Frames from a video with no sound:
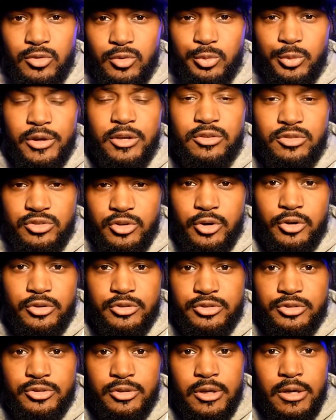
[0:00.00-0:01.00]

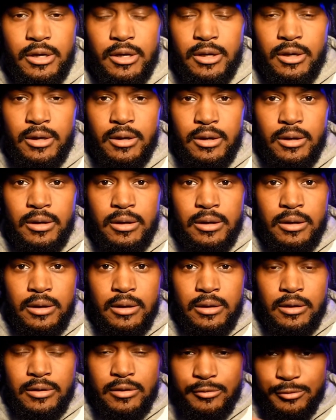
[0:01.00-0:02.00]
research
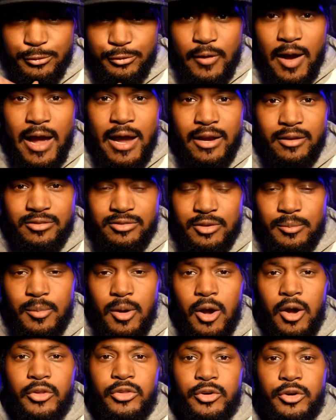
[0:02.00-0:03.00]
to find some
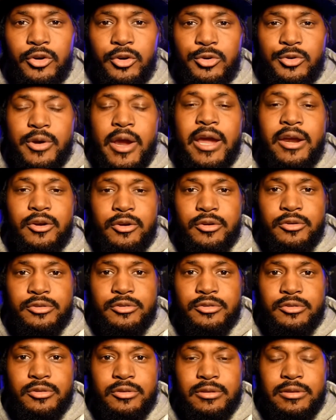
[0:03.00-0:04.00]
other
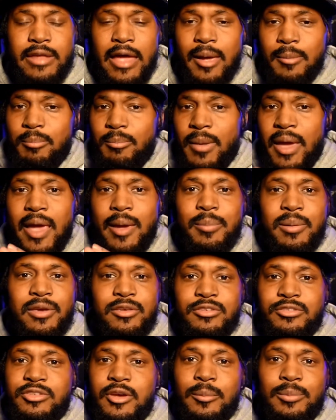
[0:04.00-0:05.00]
creators that maybe
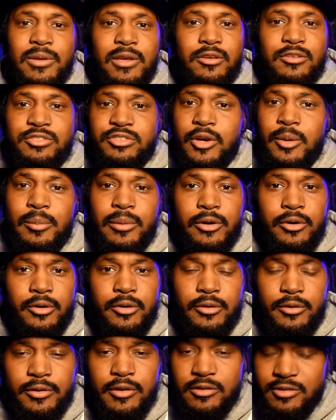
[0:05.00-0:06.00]
something
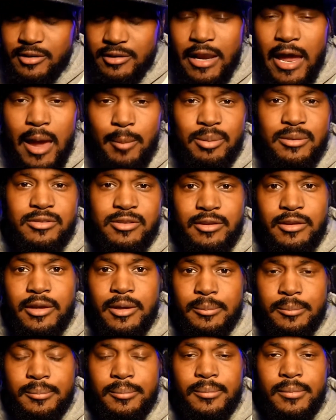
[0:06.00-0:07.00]
similar, this had happened to
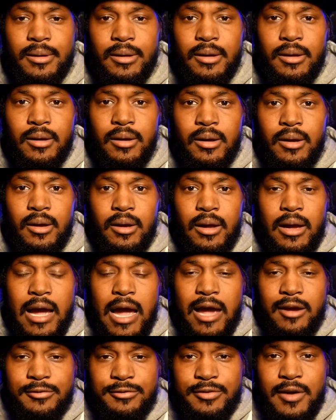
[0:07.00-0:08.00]
them,
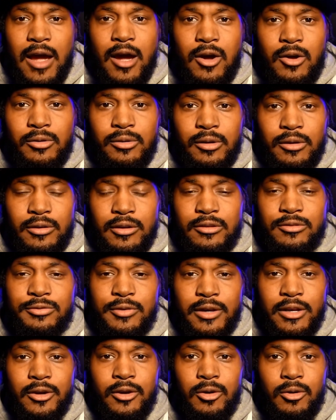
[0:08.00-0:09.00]
I found this
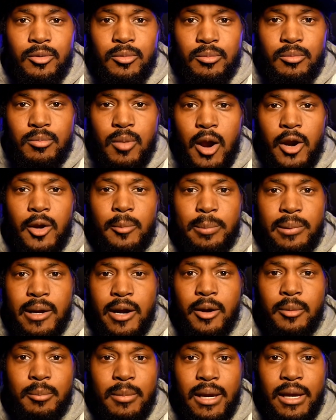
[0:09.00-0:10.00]
video
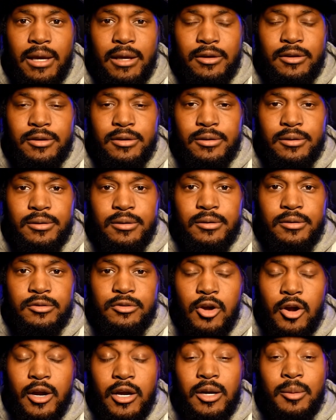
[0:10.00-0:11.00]
Markiplier made
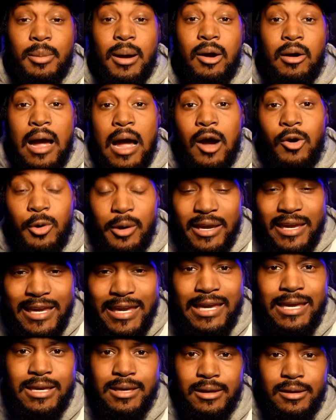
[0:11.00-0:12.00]
talking about how
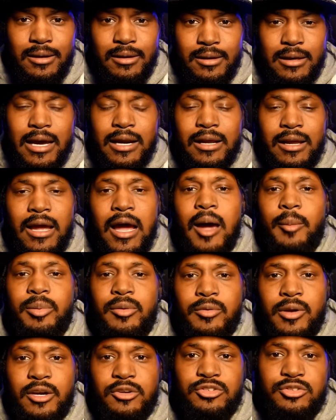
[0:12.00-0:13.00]
he got a
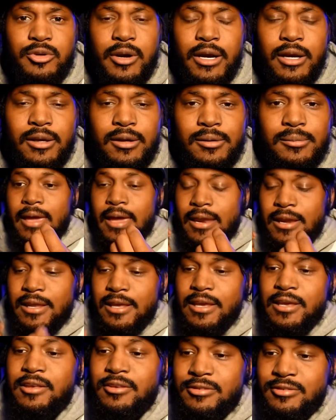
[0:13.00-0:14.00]
copyright strike. And
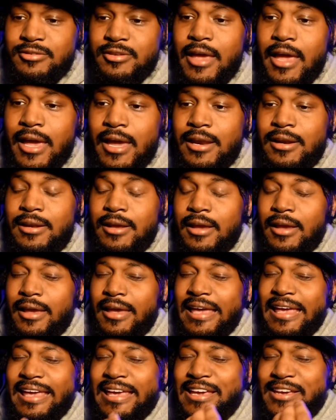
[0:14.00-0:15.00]
he said
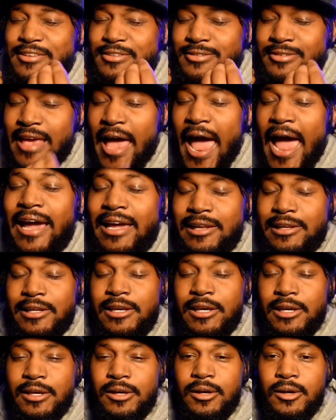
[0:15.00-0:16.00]

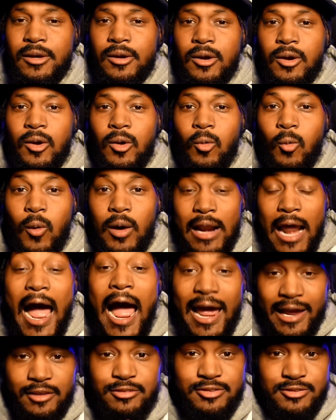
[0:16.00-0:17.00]
exactly what
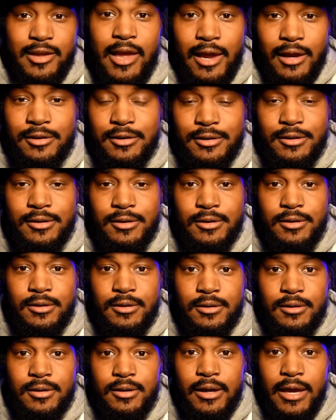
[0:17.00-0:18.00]
I said
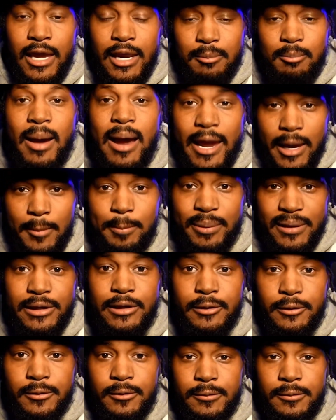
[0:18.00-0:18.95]
in my appeal.